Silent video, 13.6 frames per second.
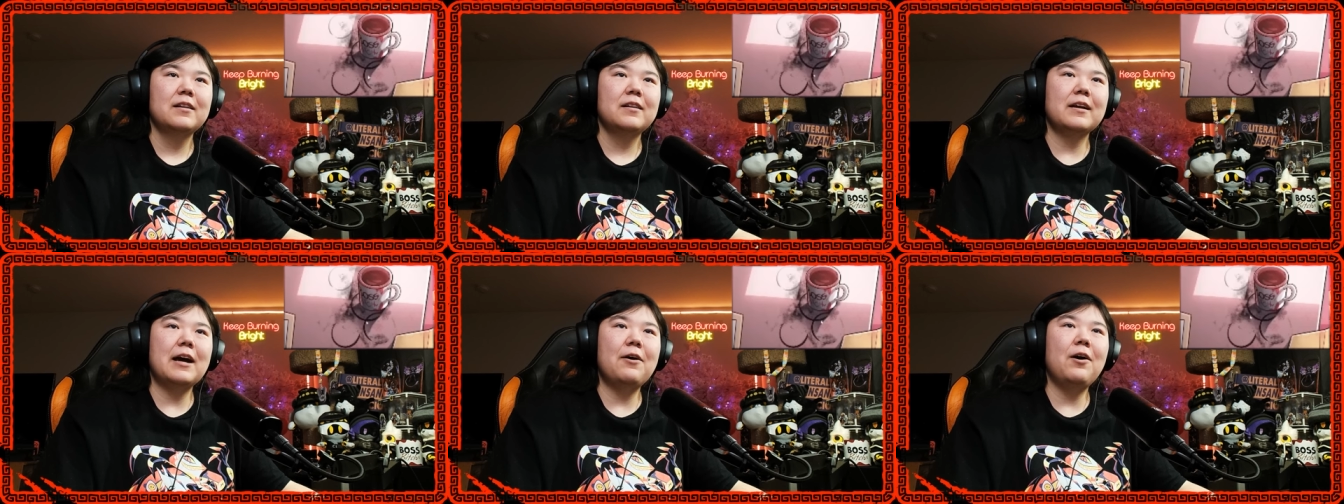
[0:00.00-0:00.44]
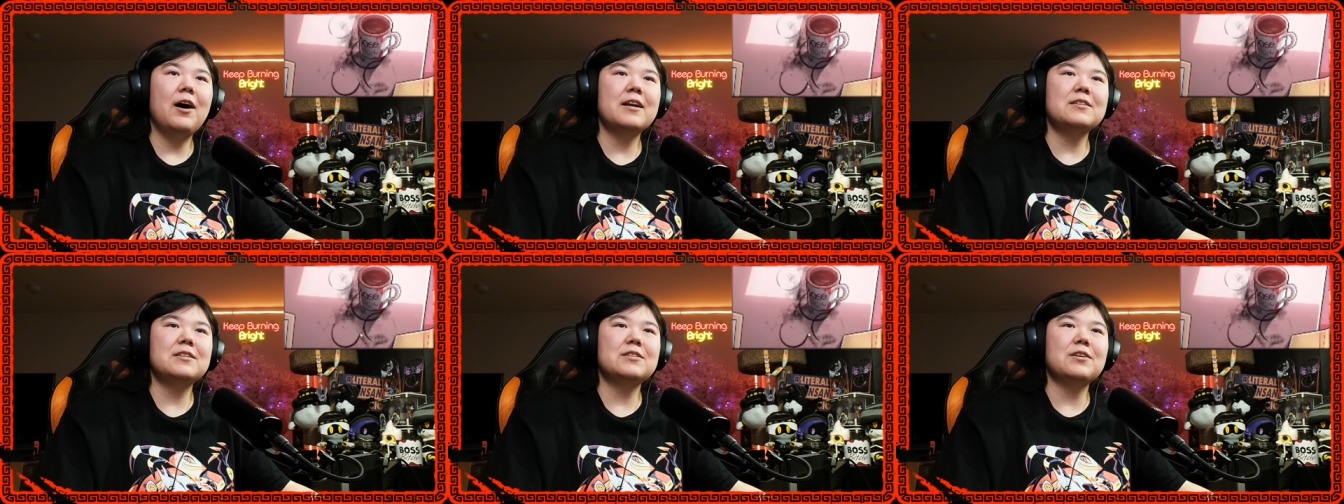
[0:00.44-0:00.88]
Like, how
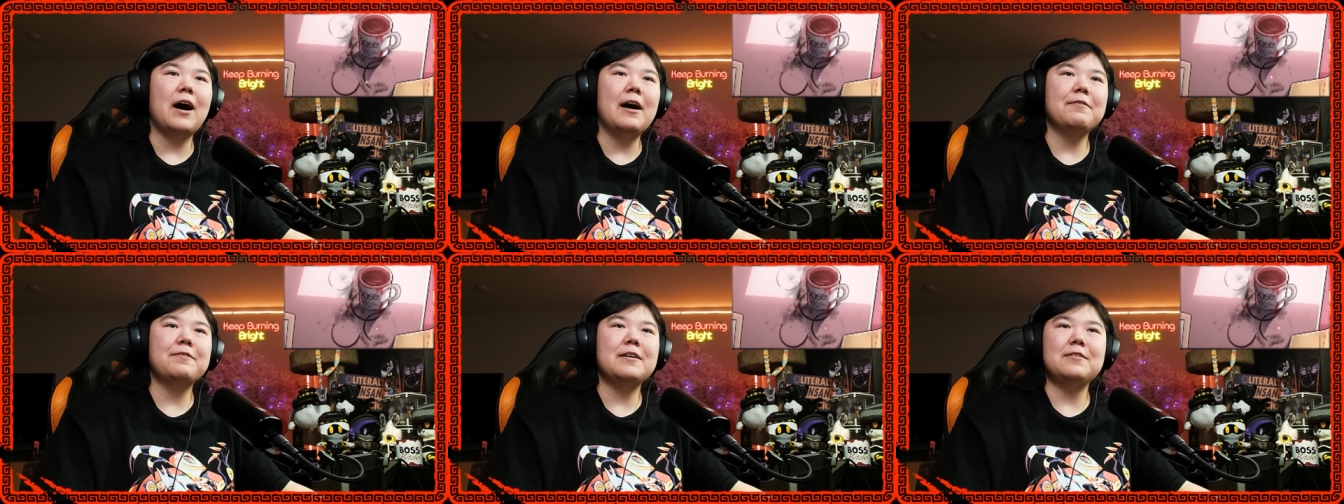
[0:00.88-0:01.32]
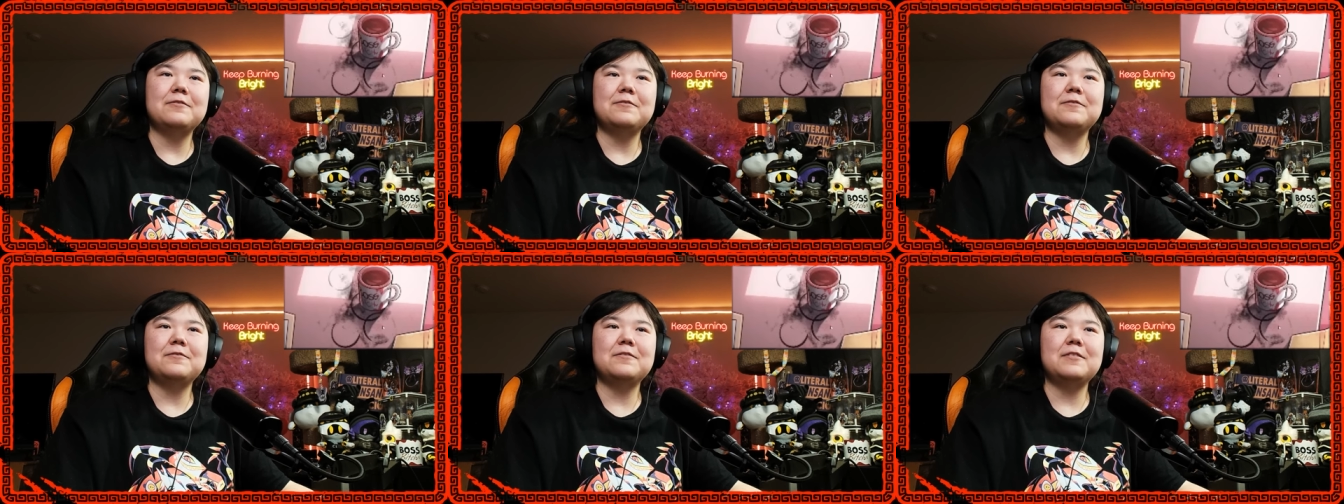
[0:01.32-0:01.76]
hot is his coffee
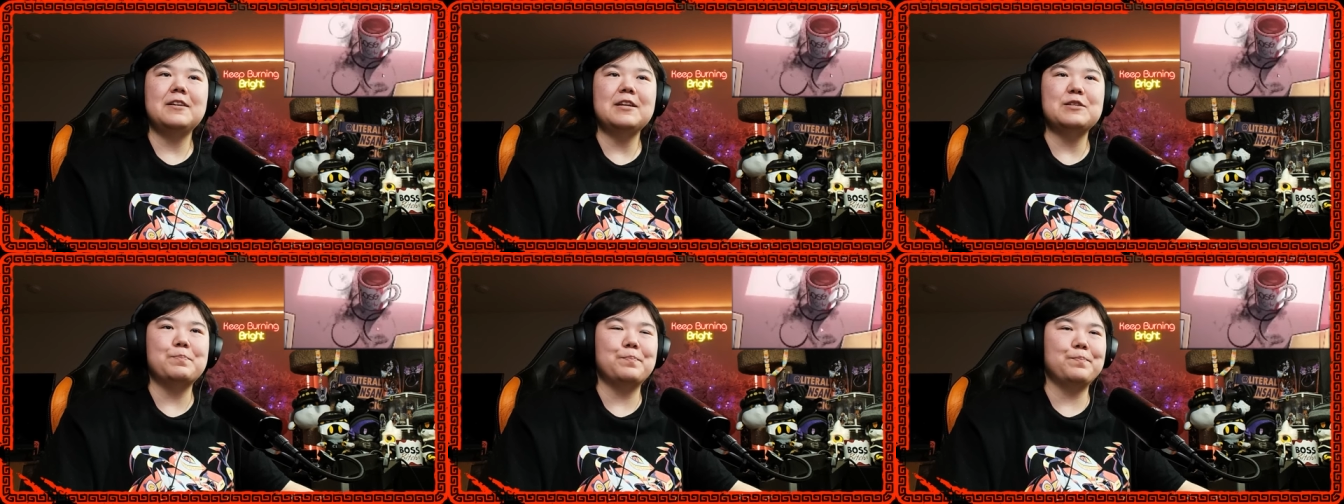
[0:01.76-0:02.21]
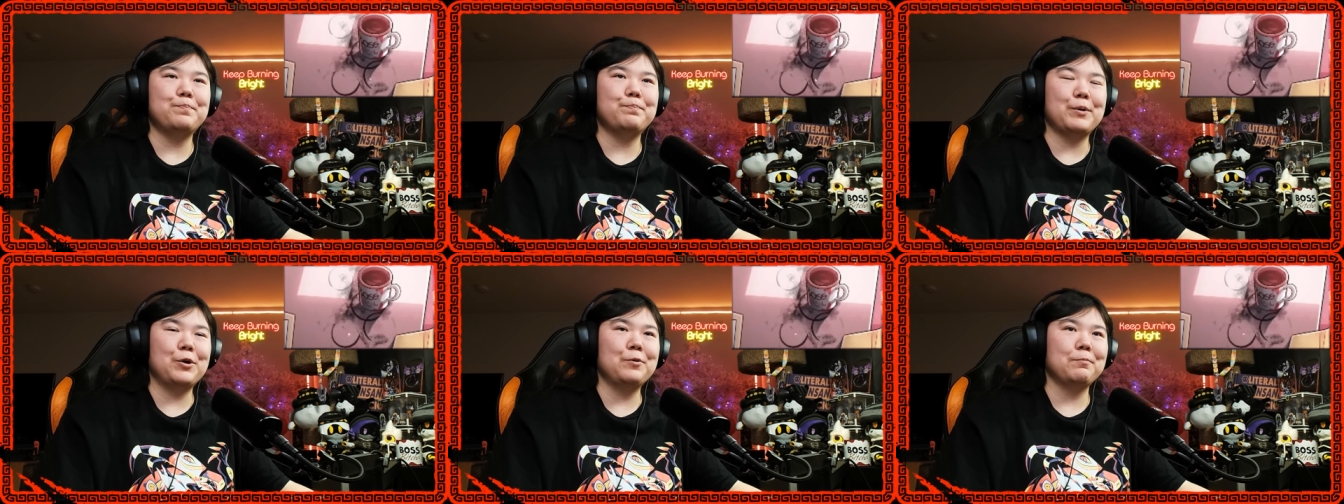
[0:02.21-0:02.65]
if it's
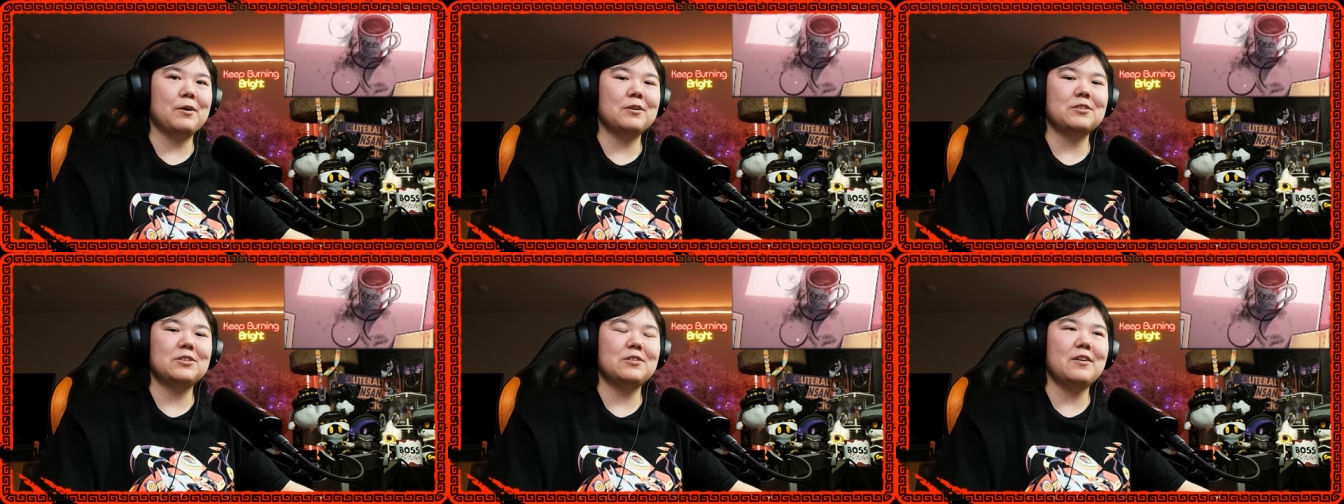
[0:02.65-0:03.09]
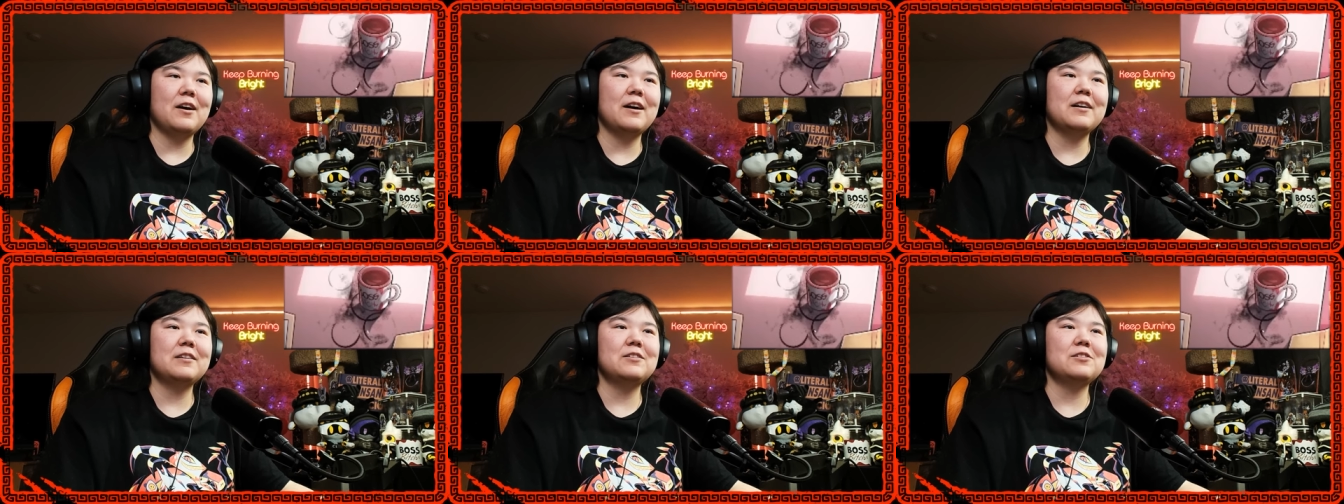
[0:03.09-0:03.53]
burn marks and
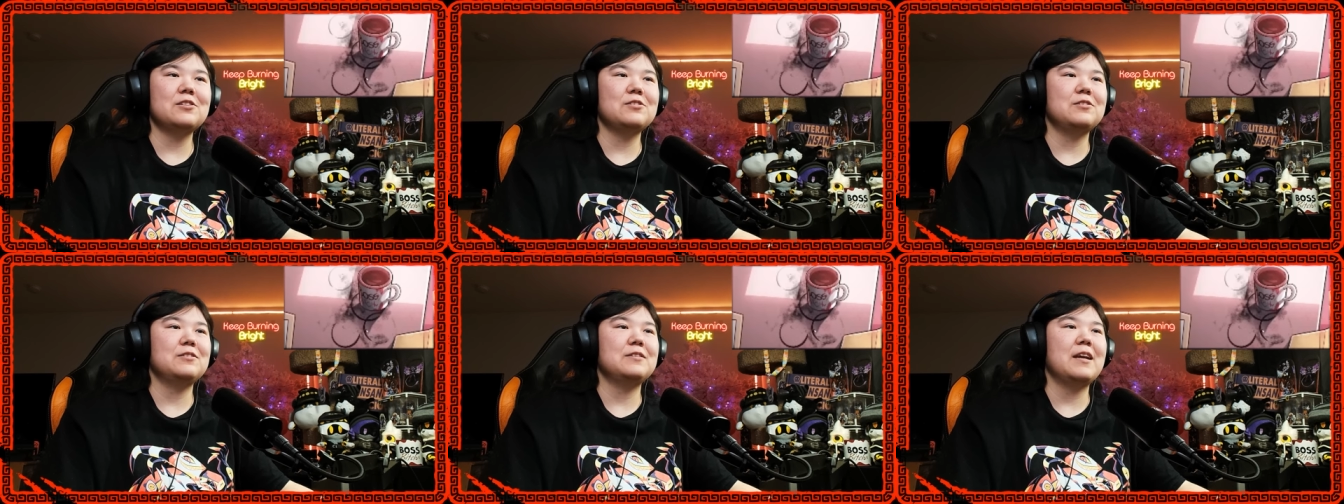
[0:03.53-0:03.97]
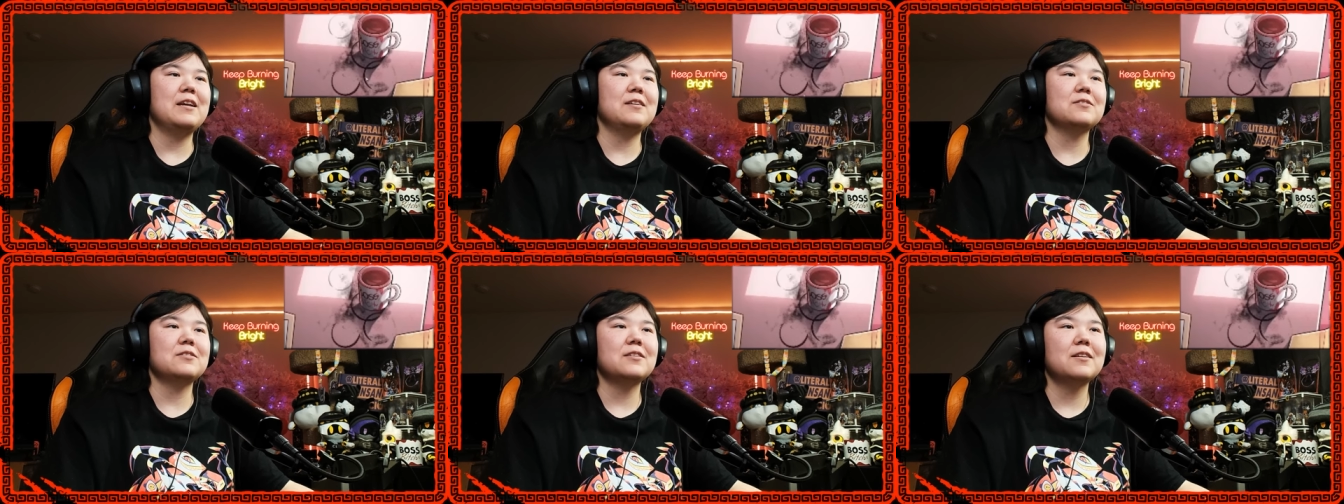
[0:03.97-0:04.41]
not just
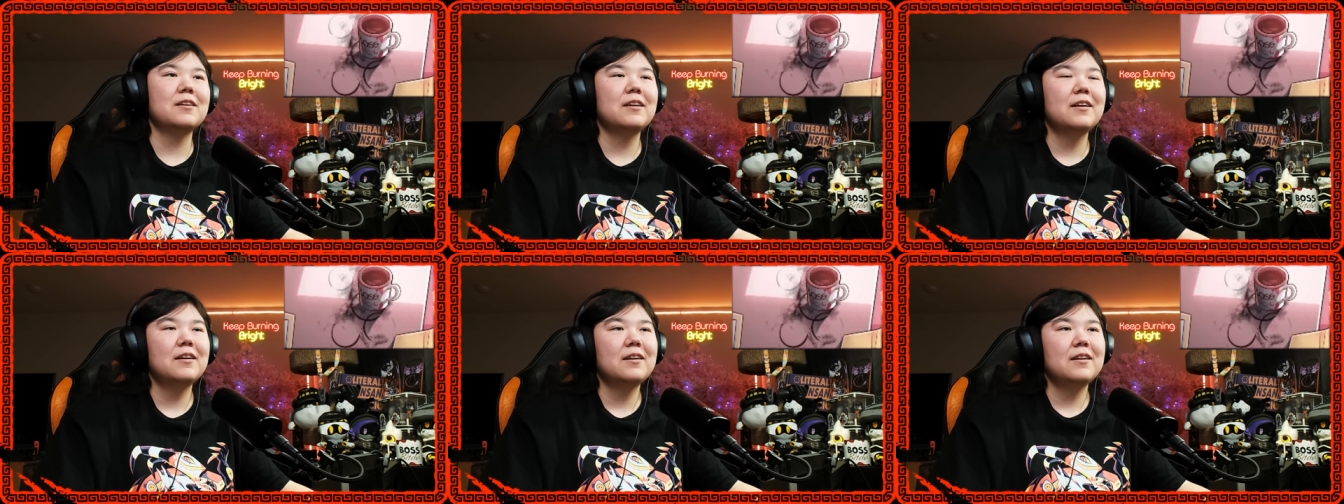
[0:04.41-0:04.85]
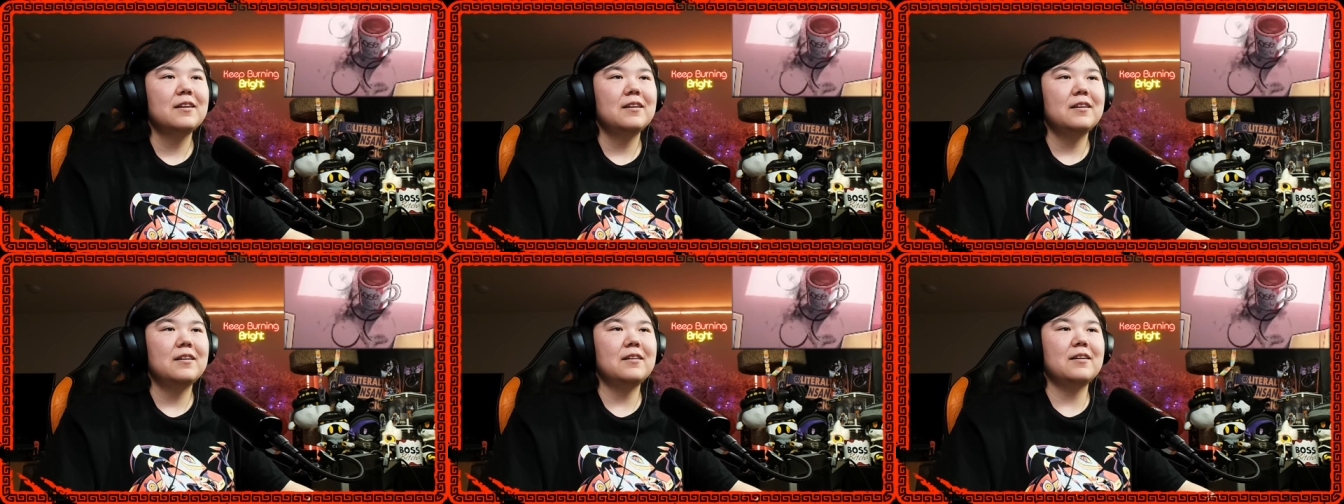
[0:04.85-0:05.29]
stains?
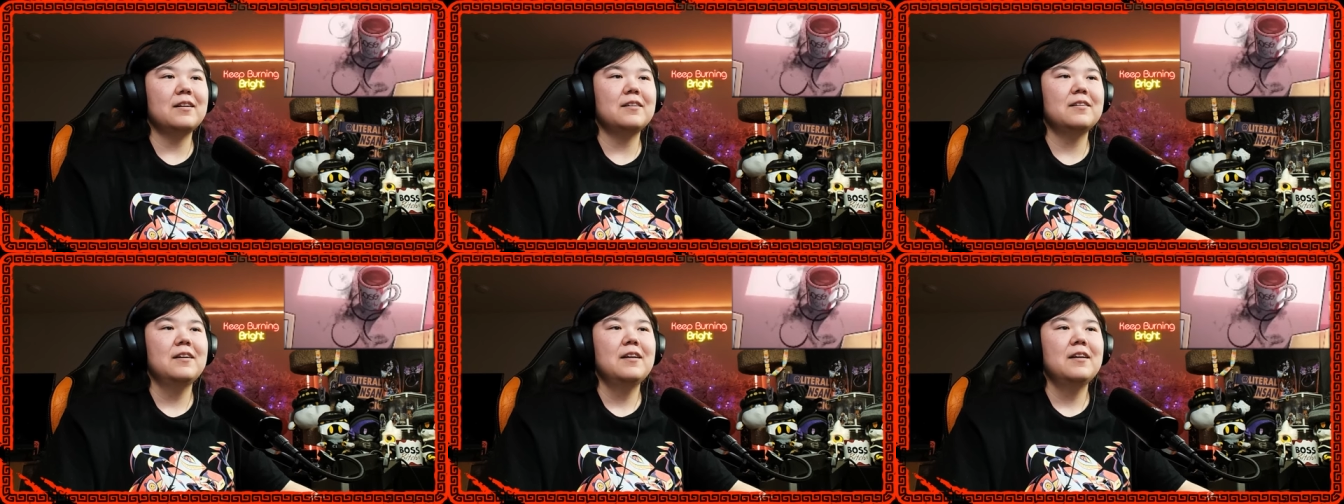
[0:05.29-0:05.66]
Okay.